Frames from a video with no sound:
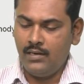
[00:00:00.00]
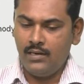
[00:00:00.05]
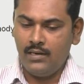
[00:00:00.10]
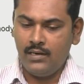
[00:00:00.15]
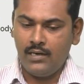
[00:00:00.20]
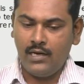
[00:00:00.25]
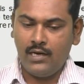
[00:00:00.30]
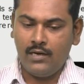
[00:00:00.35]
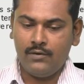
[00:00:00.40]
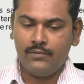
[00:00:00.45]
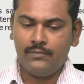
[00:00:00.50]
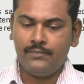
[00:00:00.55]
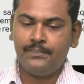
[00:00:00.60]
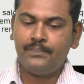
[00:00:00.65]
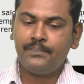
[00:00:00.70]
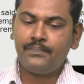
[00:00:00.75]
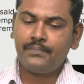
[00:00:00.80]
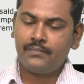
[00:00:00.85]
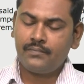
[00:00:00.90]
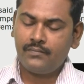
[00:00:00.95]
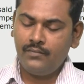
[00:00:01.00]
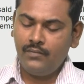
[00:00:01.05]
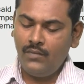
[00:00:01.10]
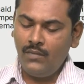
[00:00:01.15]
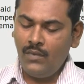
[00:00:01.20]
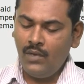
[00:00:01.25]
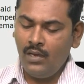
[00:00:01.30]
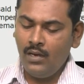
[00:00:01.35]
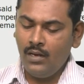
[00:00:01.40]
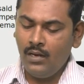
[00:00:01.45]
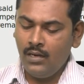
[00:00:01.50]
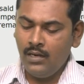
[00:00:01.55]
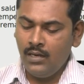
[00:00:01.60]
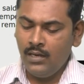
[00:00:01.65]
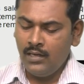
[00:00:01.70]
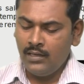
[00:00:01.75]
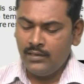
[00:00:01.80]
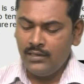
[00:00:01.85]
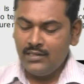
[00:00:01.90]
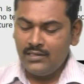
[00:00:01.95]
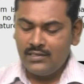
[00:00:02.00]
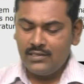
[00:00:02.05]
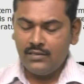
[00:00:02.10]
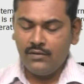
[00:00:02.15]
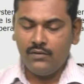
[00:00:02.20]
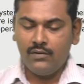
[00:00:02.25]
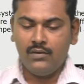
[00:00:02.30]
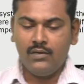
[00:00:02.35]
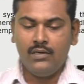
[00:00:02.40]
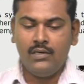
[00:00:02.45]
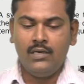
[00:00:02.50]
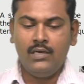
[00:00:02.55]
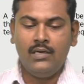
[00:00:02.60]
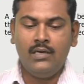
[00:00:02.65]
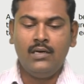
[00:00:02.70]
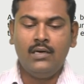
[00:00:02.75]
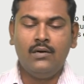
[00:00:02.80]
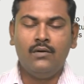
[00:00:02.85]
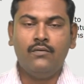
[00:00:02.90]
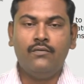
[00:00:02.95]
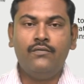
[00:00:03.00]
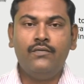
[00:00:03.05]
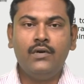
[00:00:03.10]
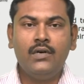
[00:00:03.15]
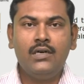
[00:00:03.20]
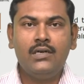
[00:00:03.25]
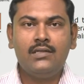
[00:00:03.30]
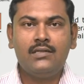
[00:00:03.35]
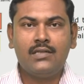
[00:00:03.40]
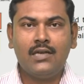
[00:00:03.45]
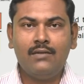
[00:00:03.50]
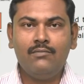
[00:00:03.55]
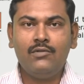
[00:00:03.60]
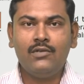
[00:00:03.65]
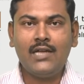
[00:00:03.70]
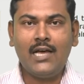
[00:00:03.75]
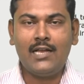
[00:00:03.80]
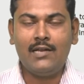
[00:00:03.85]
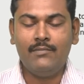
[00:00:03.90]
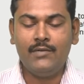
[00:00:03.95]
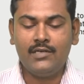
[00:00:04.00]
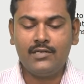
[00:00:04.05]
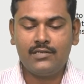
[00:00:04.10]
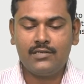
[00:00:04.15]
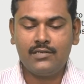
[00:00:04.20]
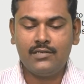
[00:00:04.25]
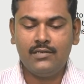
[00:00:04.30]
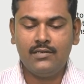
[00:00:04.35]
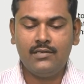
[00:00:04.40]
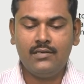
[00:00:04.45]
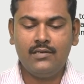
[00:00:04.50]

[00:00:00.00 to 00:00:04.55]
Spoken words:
Now, this word thermodynamics,